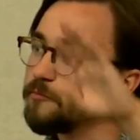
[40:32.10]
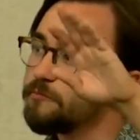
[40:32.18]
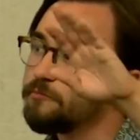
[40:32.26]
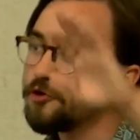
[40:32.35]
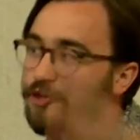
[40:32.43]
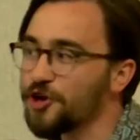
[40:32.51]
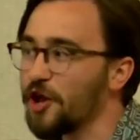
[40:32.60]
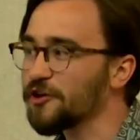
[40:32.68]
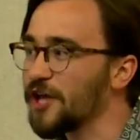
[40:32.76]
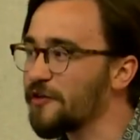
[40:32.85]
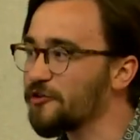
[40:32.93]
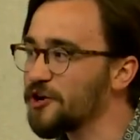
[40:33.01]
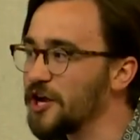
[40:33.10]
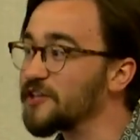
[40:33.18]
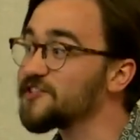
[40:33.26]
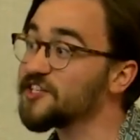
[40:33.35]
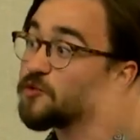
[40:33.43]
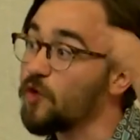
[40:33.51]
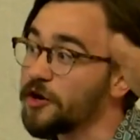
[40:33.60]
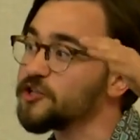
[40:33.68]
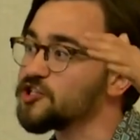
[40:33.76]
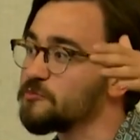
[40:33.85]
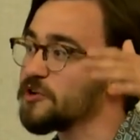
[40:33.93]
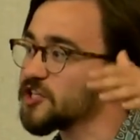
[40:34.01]
put it all together and see what is
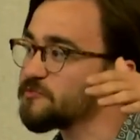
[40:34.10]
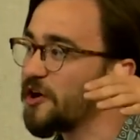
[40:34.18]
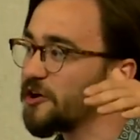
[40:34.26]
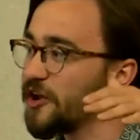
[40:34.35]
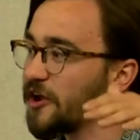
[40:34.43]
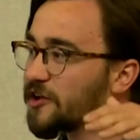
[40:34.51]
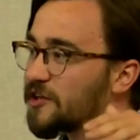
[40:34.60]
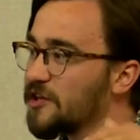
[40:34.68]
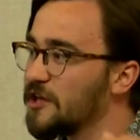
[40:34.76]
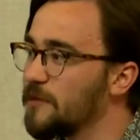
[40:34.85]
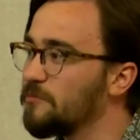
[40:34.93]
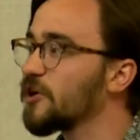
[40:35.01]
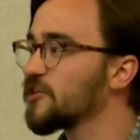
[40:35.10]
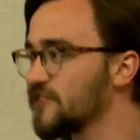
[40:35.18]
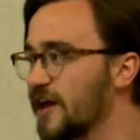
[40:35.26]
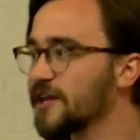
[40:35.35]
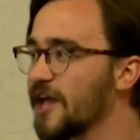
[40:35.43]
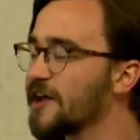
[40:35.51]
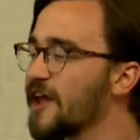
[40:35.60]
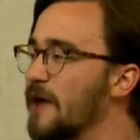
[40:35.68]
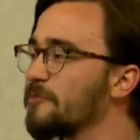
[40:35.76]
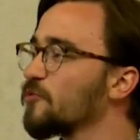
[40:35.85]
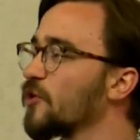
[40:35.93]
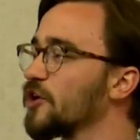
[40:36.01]
your biggest bottleneck. Because that can
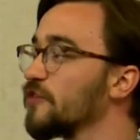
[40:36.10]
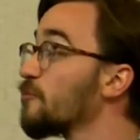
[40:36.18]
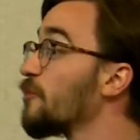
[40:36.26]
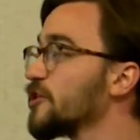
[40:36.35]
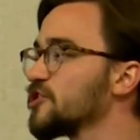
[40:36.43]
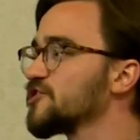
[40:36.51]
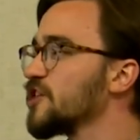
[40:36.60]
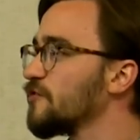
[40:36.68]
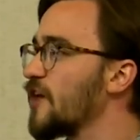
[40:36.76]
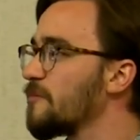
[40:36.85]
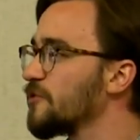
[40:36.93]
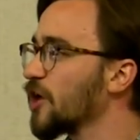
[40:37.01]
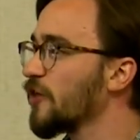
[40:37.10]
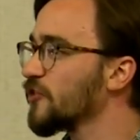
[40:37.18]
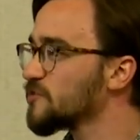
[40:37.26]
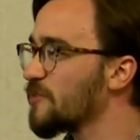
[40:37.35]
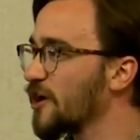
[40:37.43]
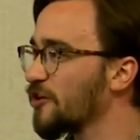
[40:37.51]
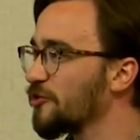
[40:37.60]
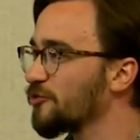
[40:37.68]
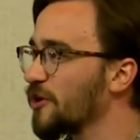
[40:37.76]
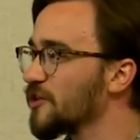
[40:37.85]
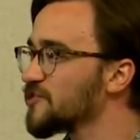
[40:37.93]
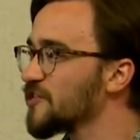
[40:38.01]
happen where you have a bunch of stuff happening on these background
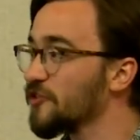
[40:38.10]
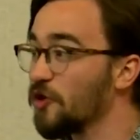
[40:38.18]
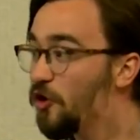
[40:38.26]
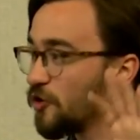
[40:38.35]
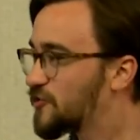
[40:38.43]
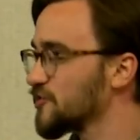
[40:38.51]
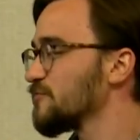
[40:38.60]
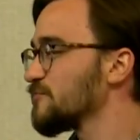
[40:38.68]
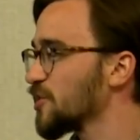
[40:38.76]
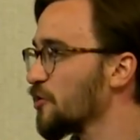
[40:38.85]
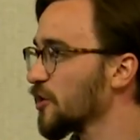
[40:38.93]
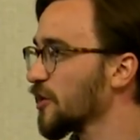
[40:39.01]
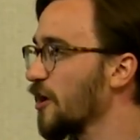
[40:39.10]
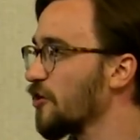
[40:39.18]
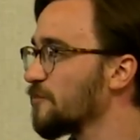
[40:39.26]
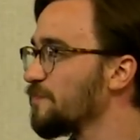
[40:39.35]
threads and the whole system's slowing down.